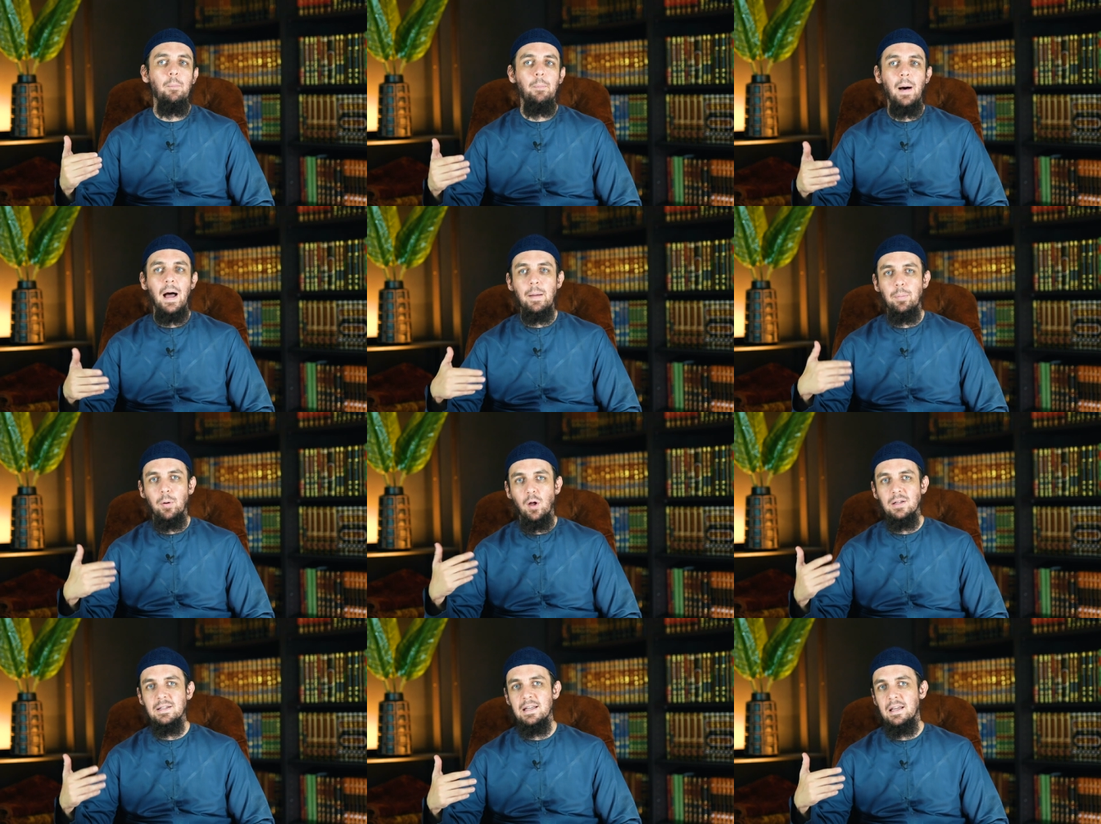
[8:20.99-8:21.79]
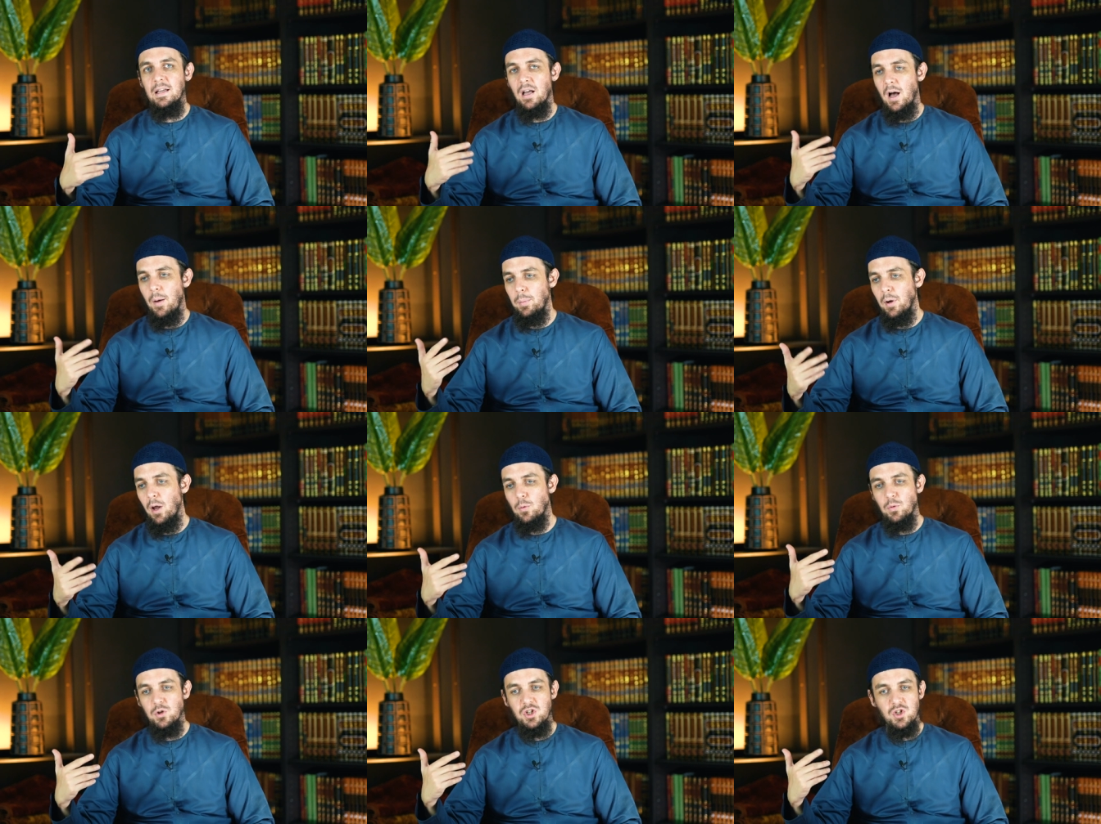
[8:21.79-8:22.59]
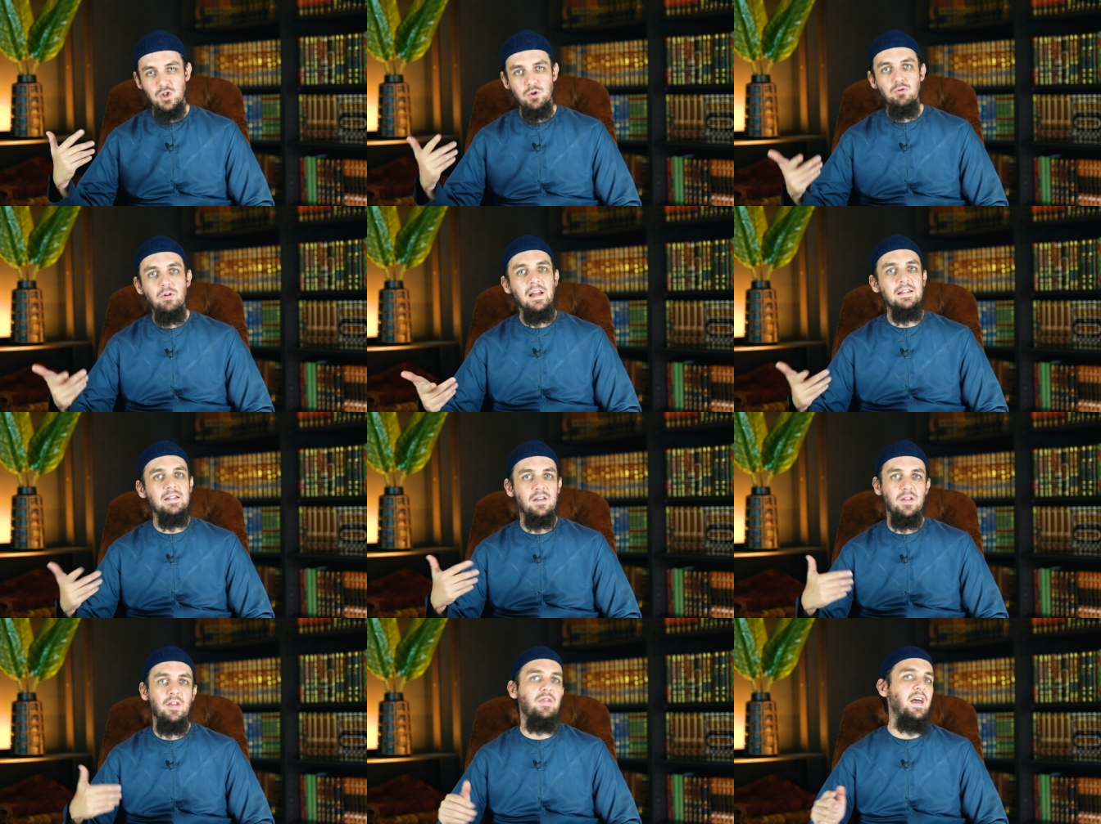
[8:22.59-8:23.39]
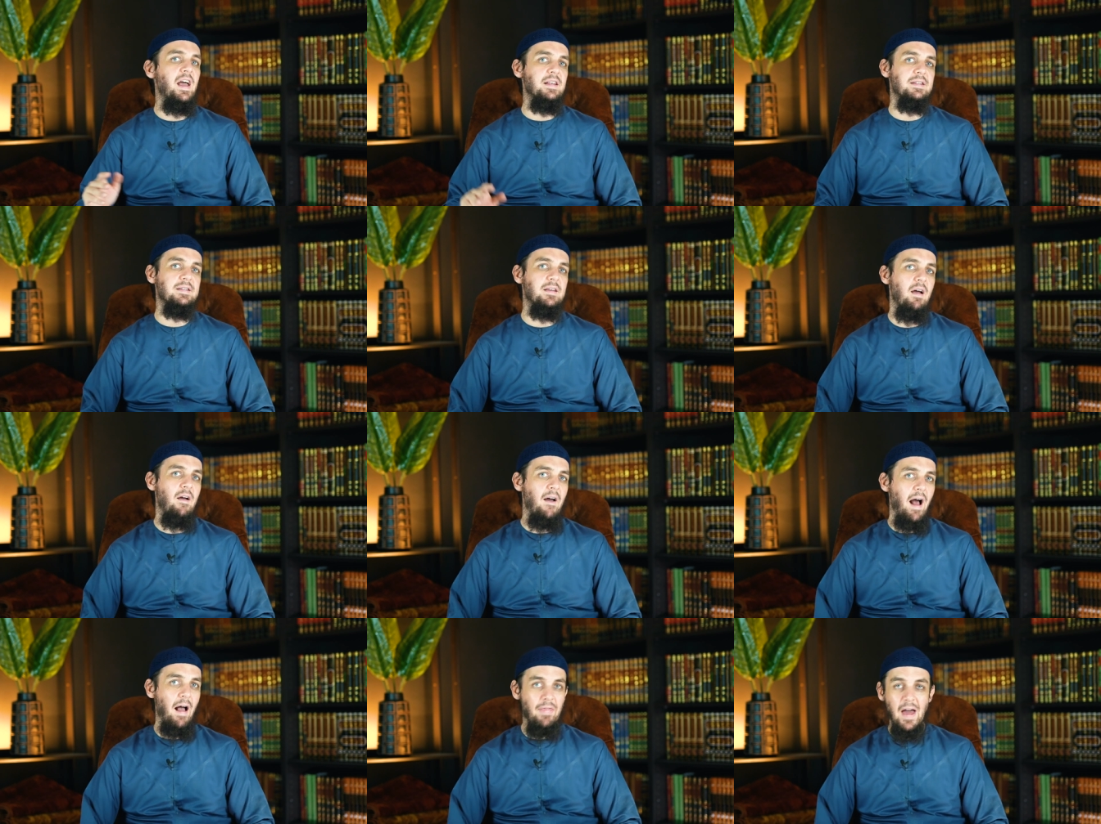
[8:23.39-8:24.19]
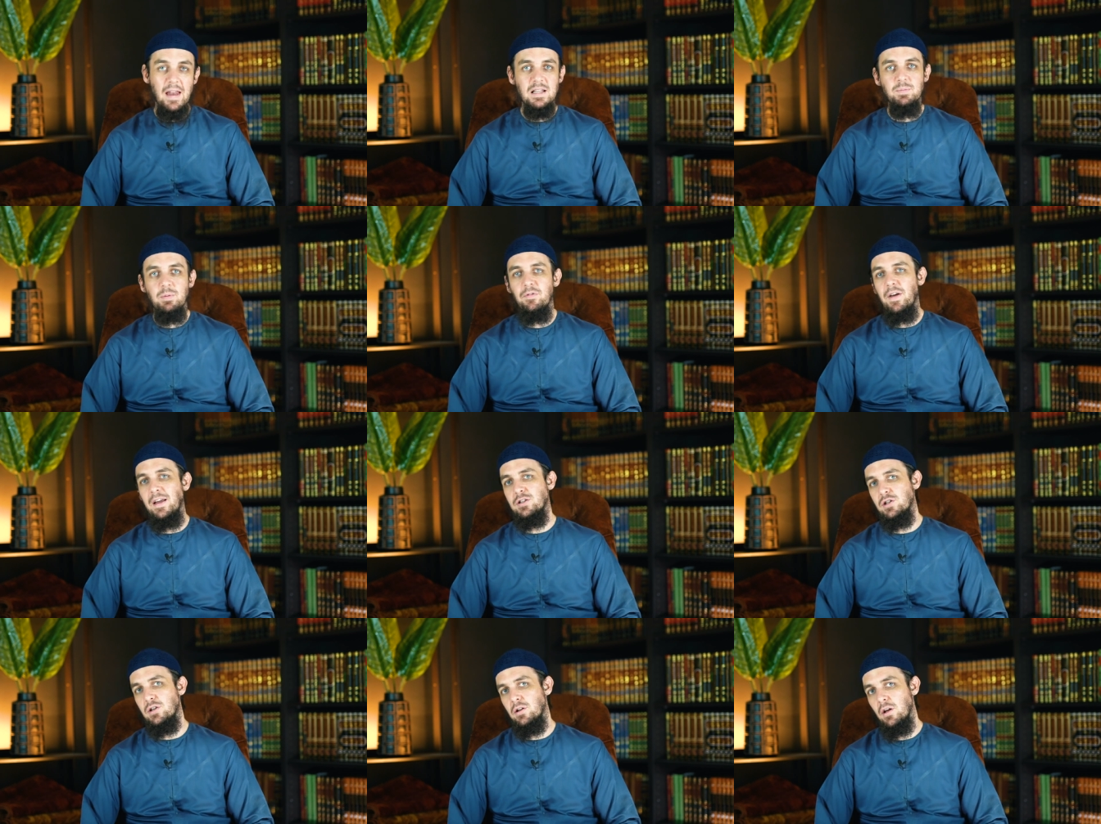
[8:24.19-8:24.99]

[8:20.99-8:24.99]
by plotting a plot which is greater than theirs. And that is perfection.